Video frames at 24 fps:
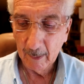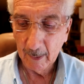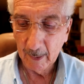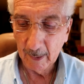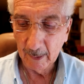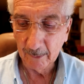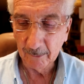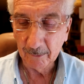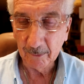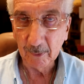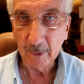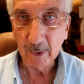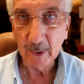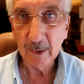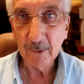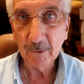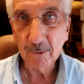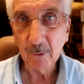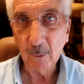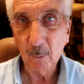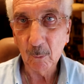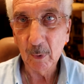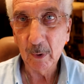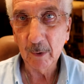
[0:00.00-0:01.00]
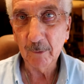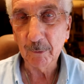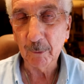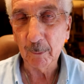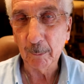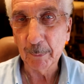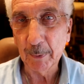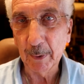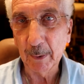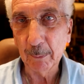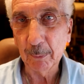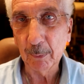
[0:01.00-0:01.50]
and it's an easy way for
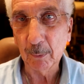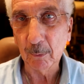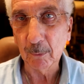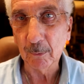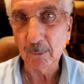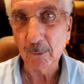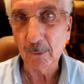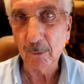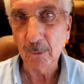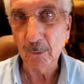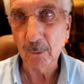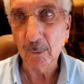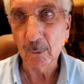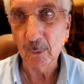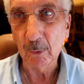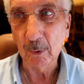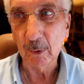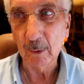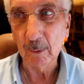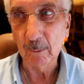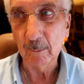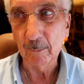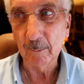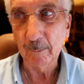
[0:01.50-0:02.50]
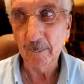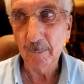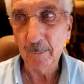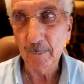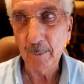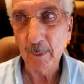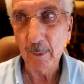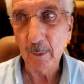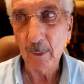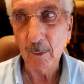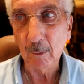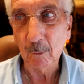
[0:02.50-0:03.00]
people to
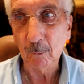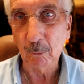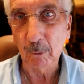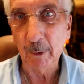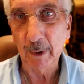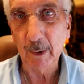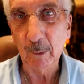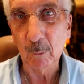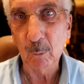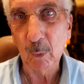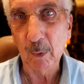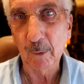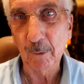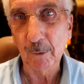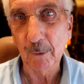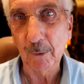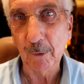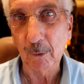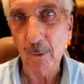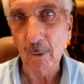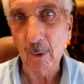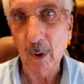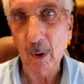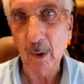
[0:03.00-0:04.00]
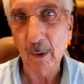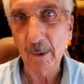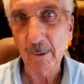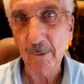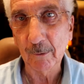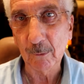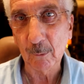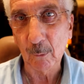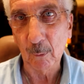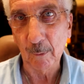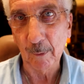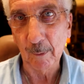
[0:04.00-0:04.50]
read whether you're
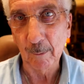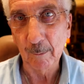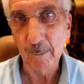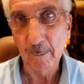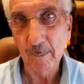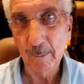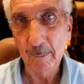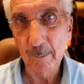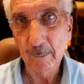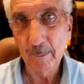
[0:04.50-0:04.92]
honest with them.